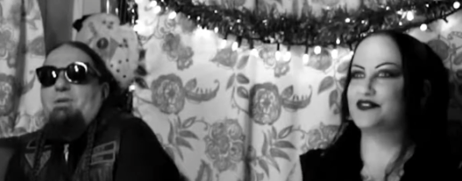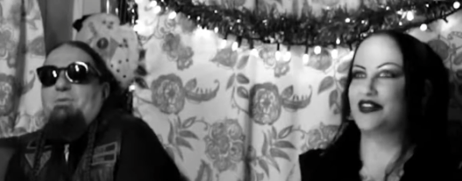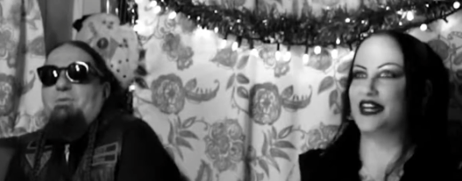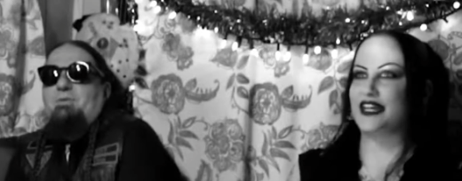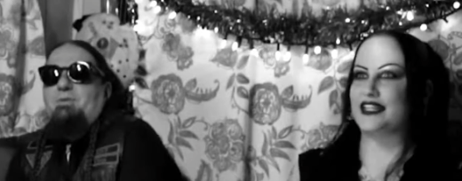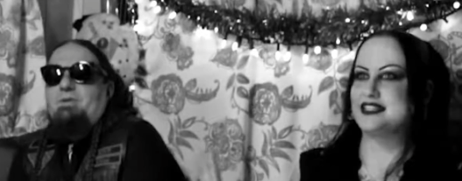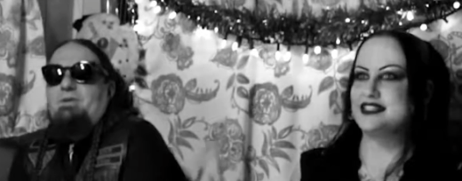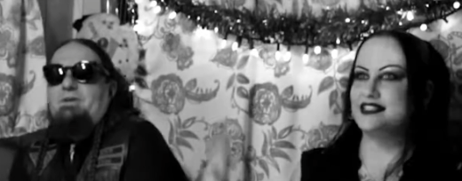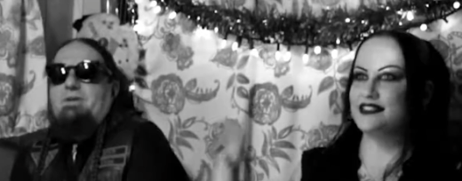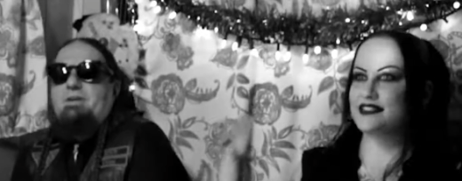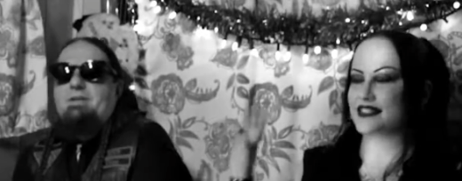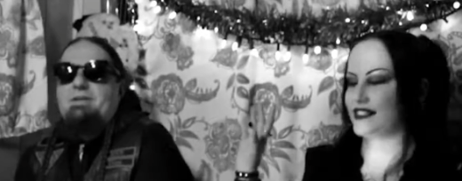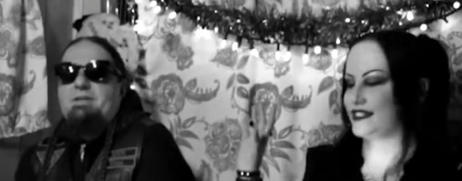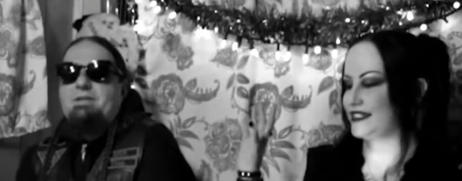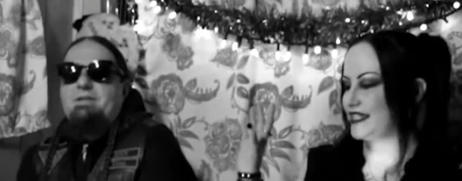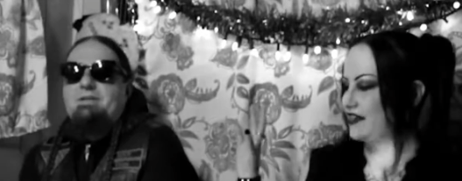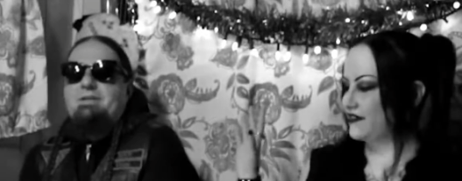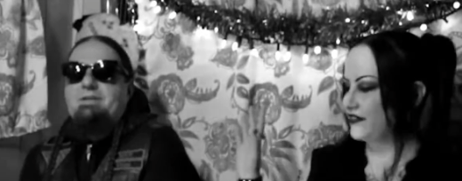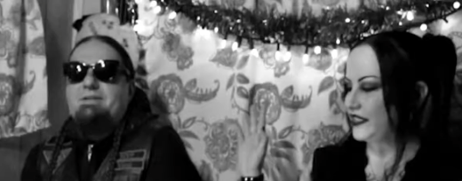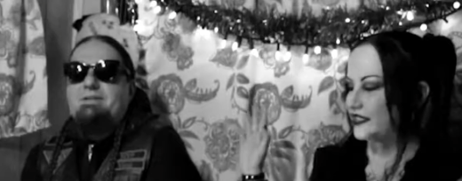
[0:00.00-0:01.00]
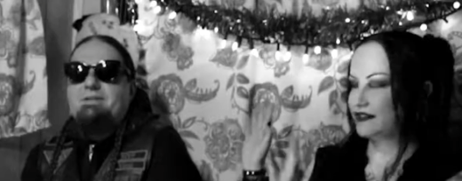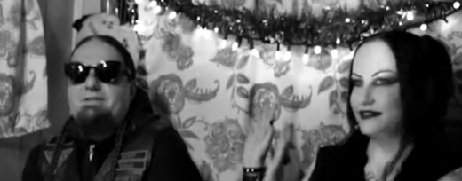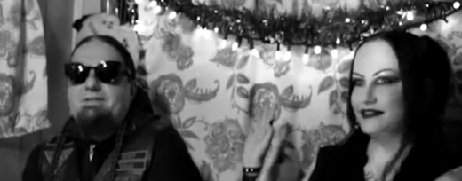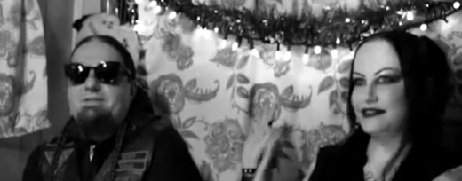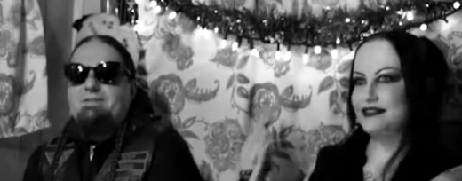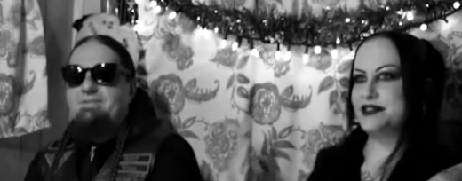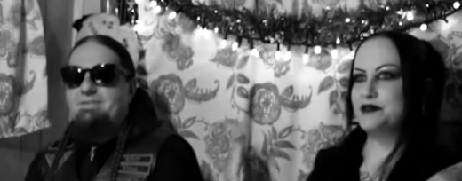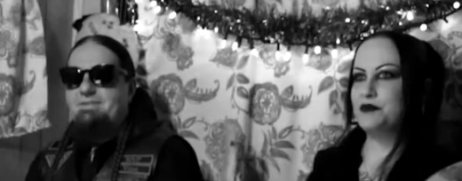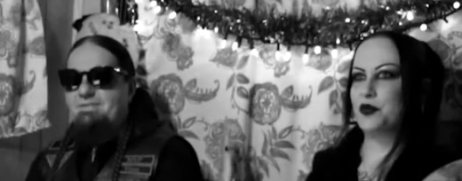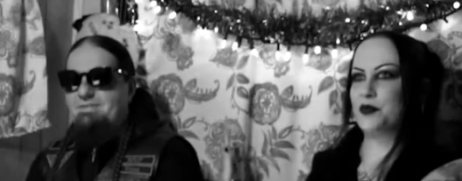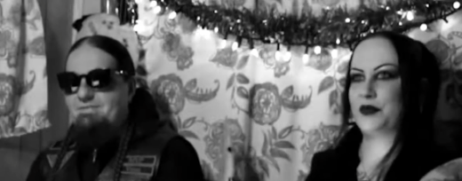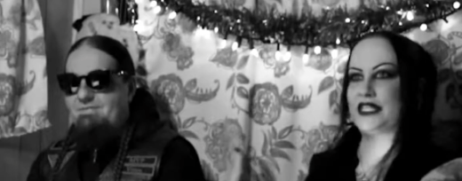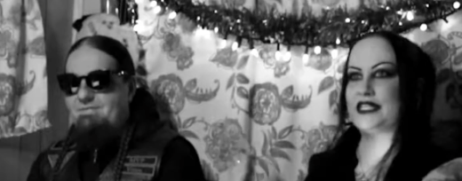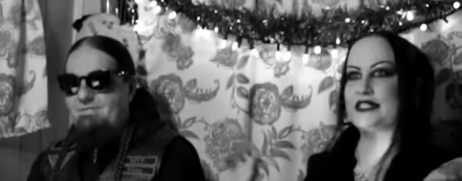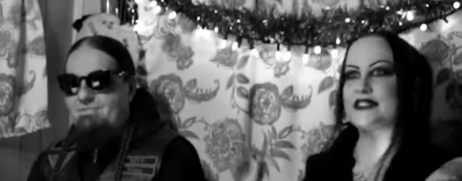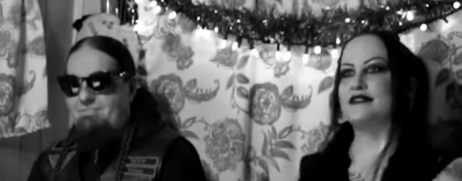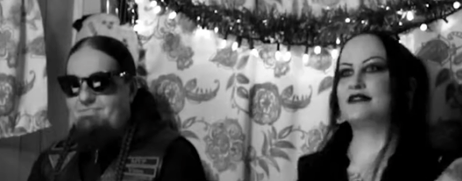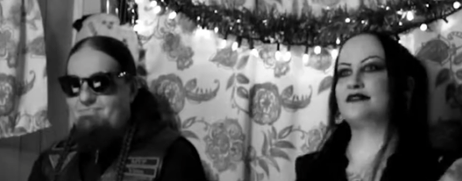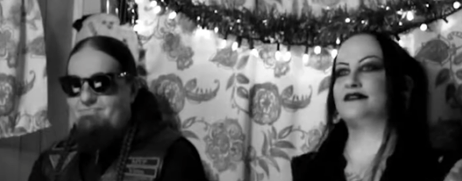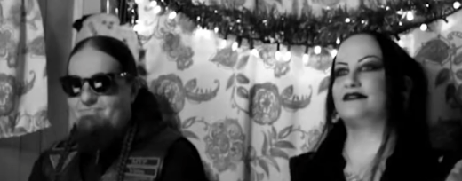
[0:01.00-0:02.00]
Speaker 1: fine. He's he's having a
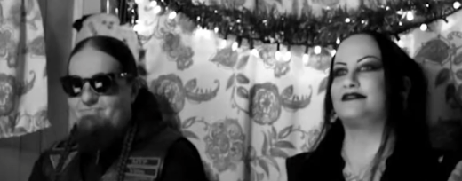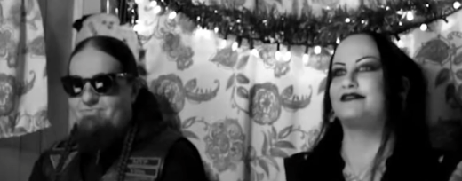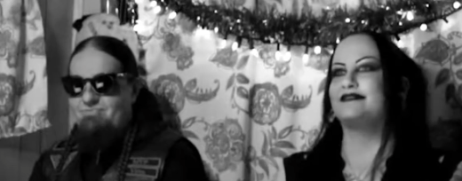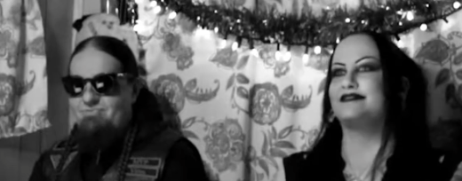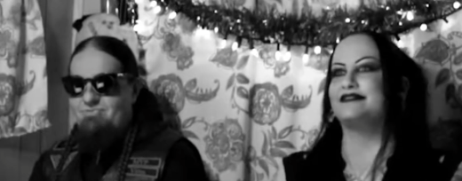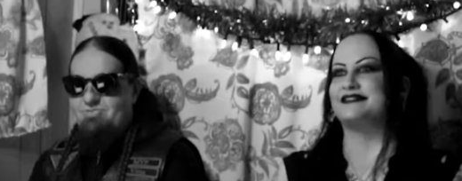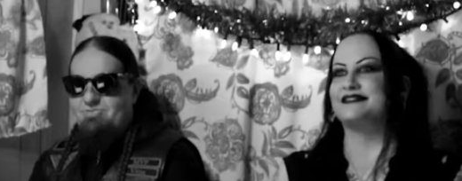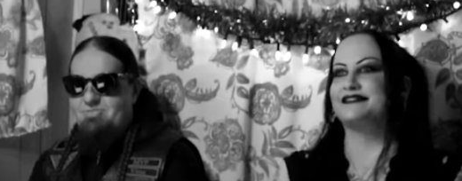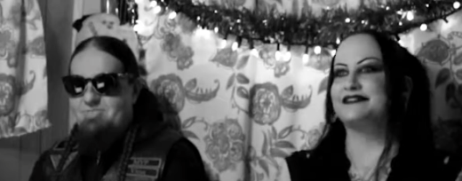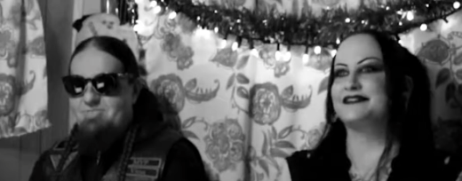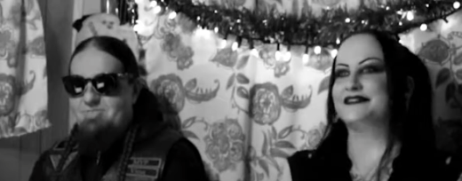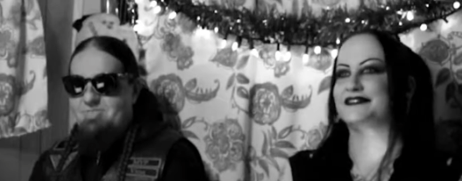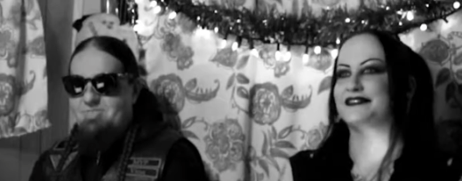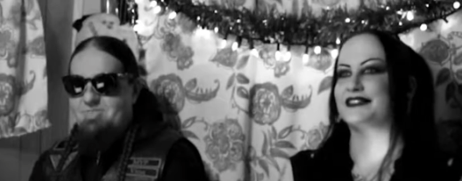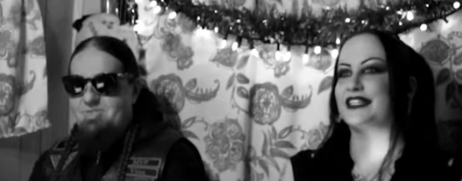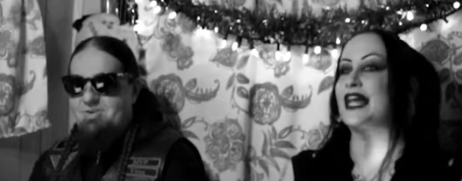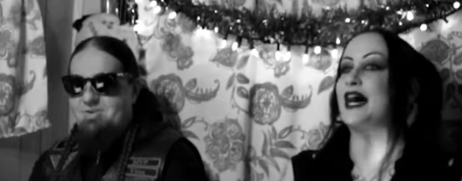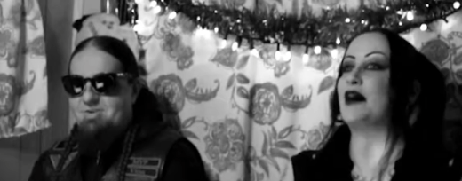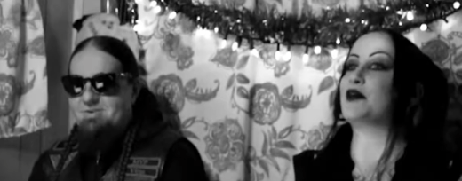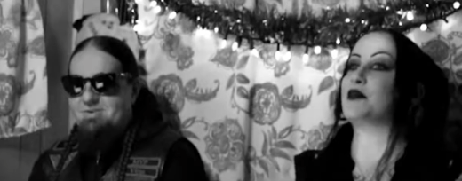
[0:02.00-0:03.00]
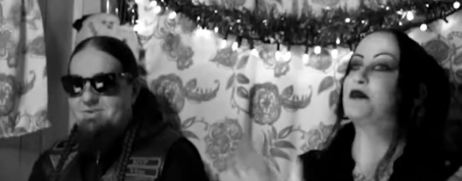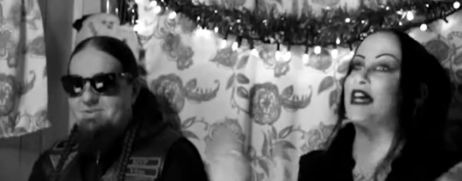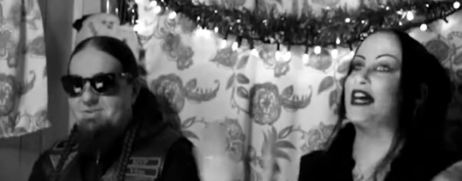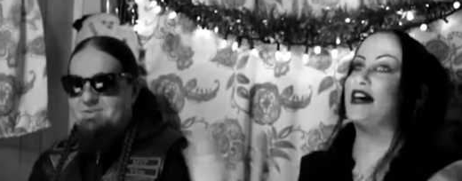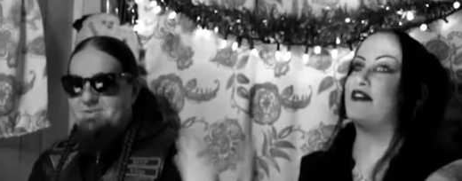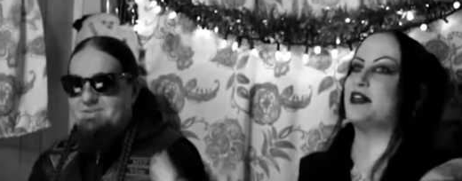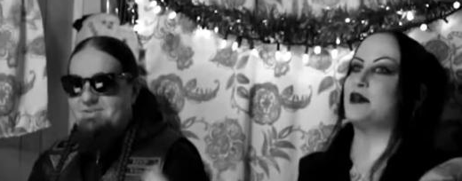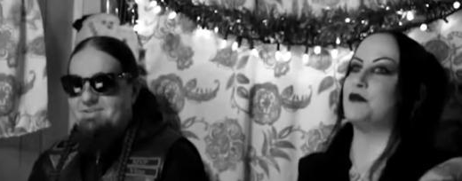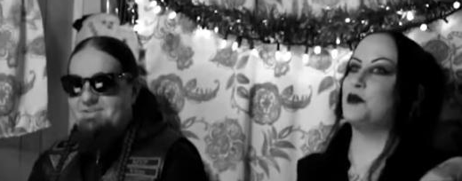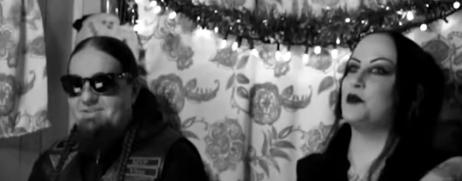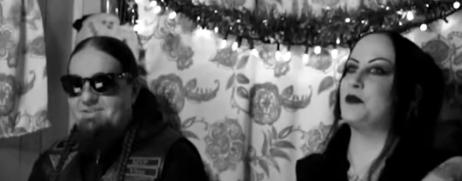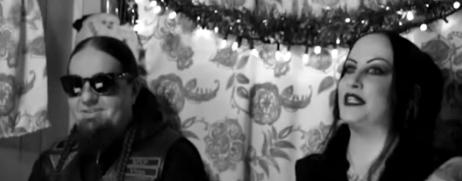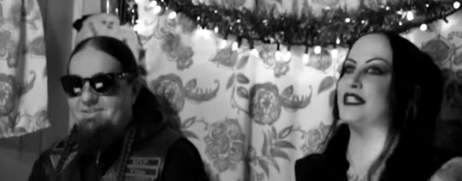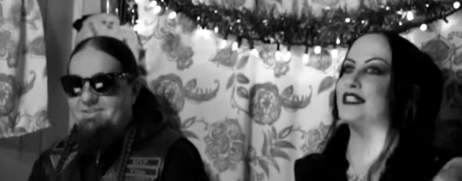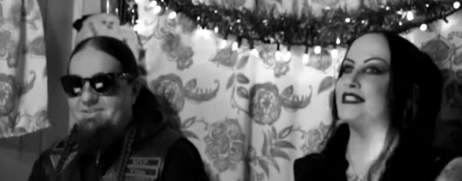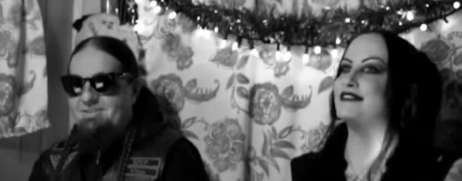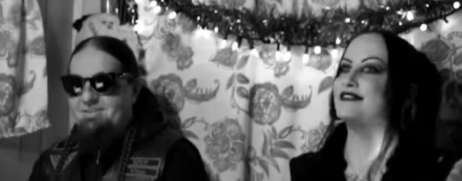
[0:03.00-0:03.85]
moment. Allow him to have that moment.